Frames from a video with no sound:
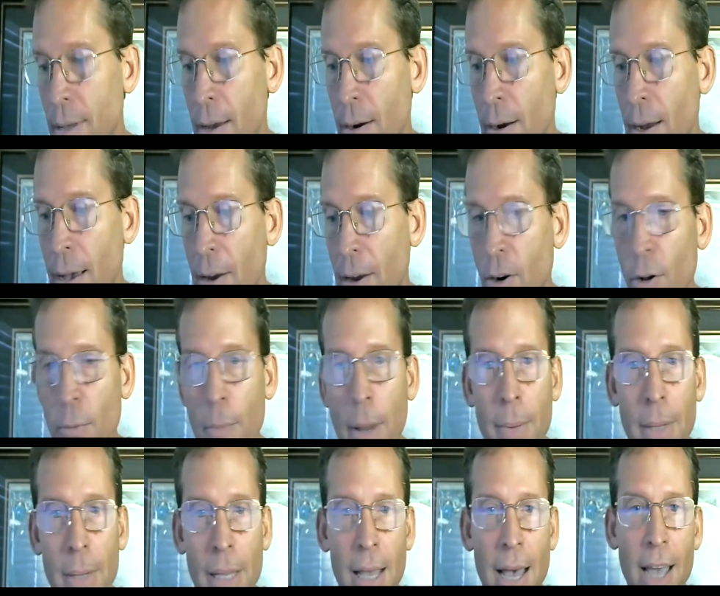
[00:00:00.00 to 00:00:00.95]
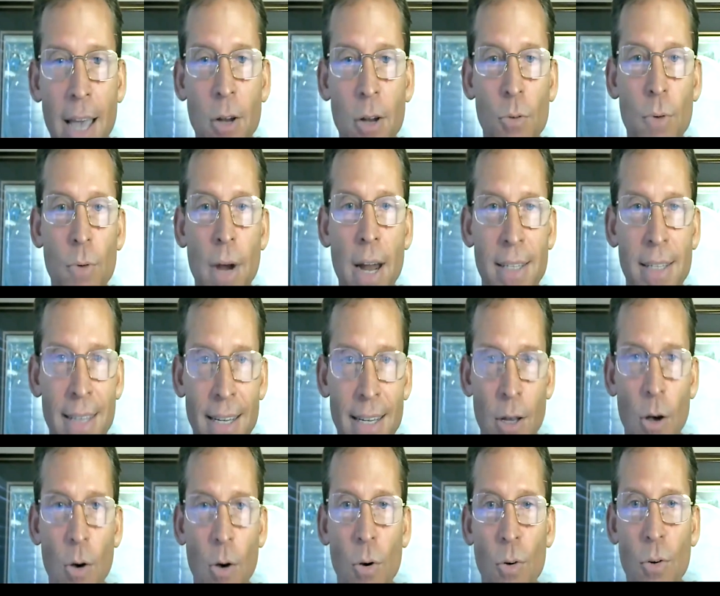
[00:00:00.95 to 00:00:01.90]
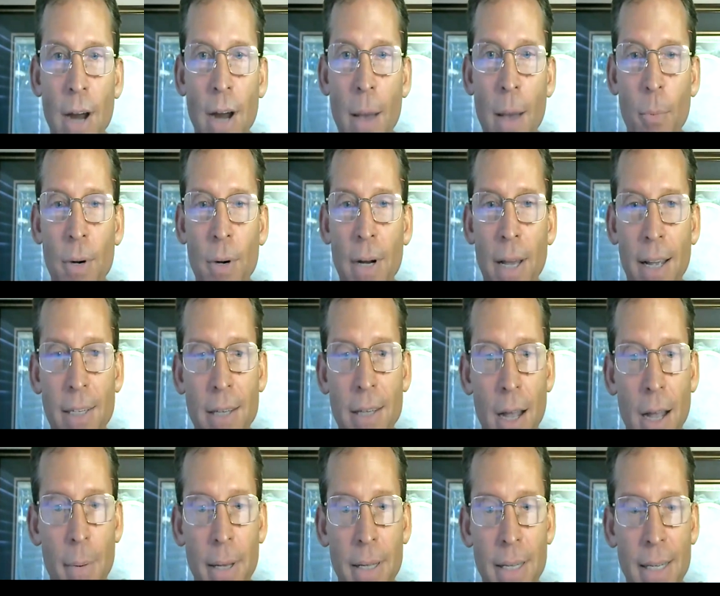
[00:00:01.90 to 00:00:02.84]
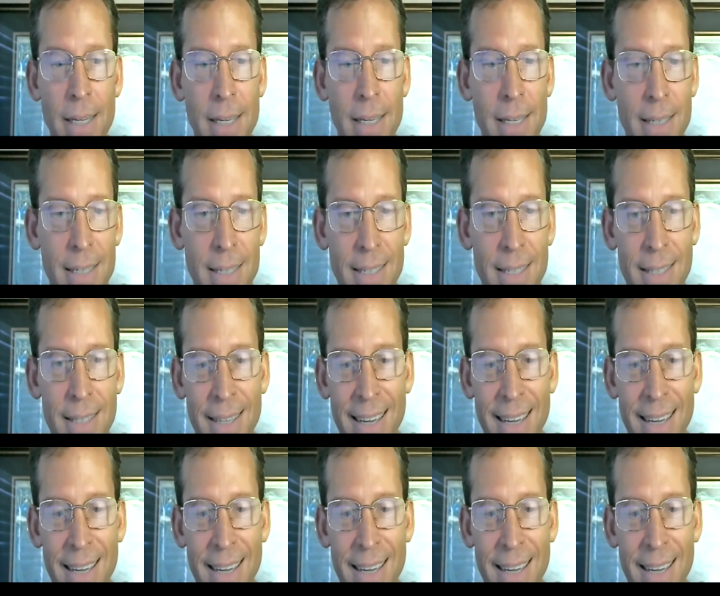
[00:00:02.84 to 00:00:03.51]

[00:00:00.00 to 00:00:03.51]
Uh, I don't know, maybe the guy who read it says, oh, crap, we're not going to talk about this.